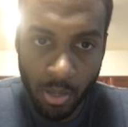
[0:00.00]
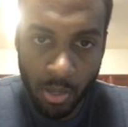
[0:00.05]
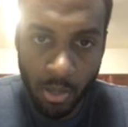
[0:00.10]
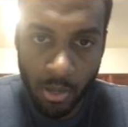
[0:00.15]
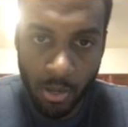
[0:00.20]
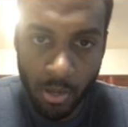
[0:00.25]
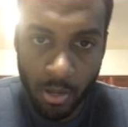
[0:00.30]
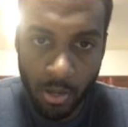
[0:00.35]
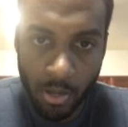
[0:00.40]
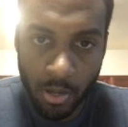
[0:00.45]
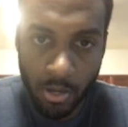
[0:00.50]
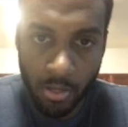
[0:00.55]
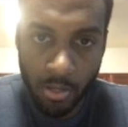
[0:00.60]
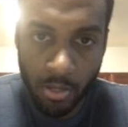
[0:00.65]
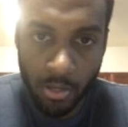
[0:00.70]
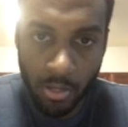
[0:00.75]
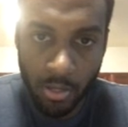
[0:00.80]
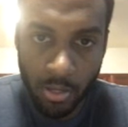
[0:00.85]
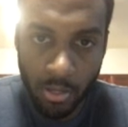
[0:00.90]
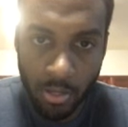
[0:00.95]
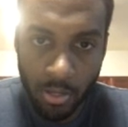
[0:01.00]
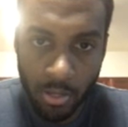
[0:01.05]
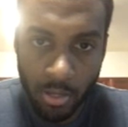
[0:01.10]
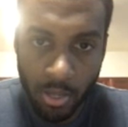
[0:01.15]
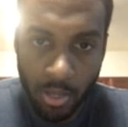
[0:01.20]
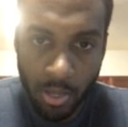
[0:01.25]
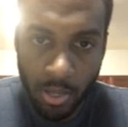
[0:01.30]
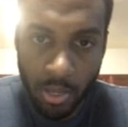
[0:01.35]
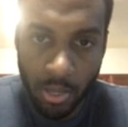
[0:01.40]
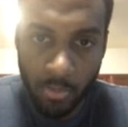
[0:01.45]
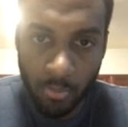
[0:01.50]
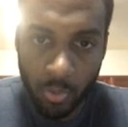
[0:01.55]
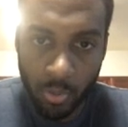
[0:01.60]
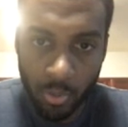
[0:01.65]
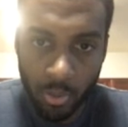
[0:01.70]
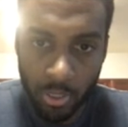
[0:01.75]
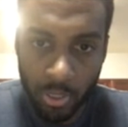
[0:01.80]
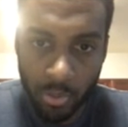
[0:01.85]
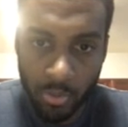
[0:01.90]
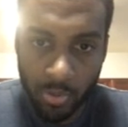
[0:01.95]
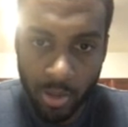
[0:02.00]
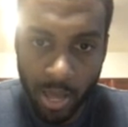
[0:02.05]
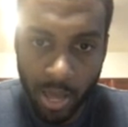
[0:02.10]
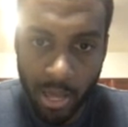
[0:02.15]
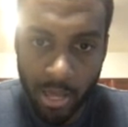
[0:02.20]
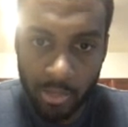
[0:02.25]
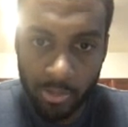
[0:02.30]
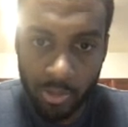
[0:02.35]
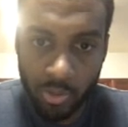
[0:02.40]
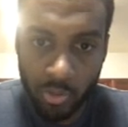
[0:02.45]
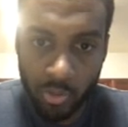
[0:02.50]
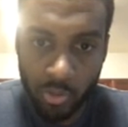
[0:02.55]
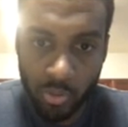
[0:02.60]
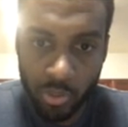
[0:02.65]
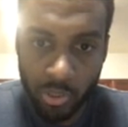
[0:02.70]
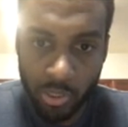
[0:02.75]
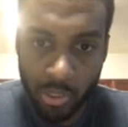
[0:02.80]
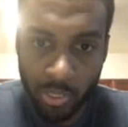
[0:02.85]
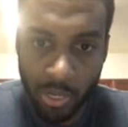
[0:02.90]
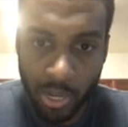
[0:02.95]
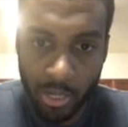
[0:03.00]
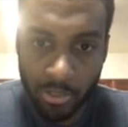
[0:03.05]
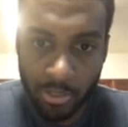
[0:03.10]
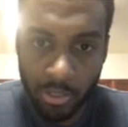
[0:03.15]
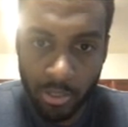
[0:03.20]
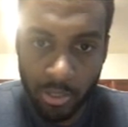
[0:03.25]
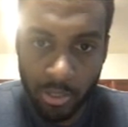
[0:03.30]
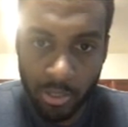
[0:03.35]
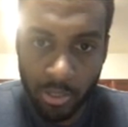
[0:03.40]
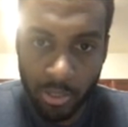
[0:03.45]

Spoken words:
all right? I'm going to click on Add to Selection.